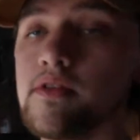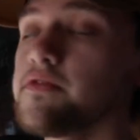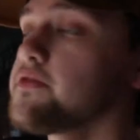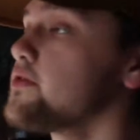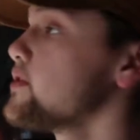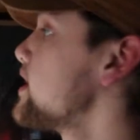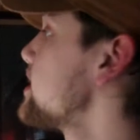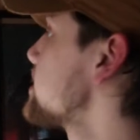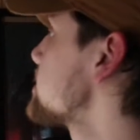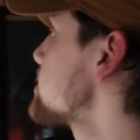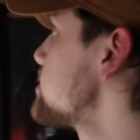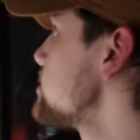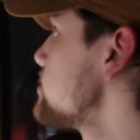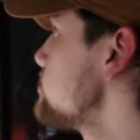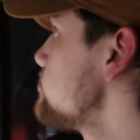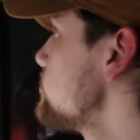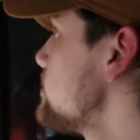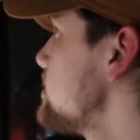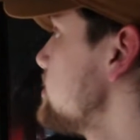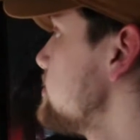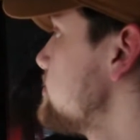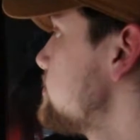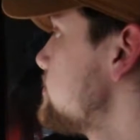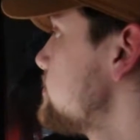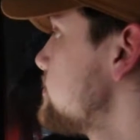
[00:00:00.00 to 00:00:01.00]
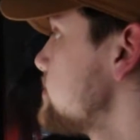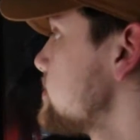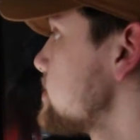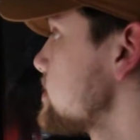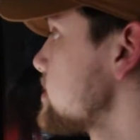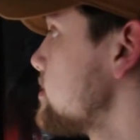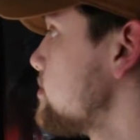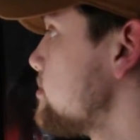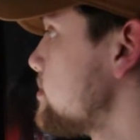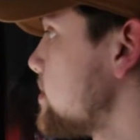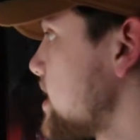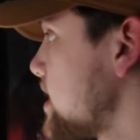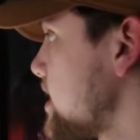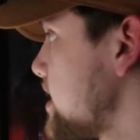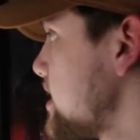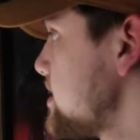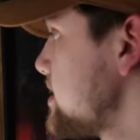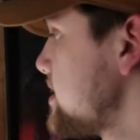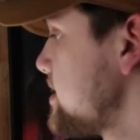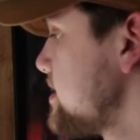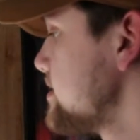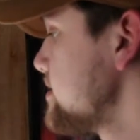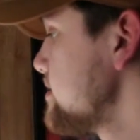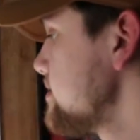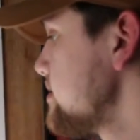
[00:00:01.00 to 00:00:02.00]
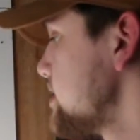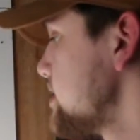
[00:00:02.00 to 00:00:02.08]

fraction we've combined here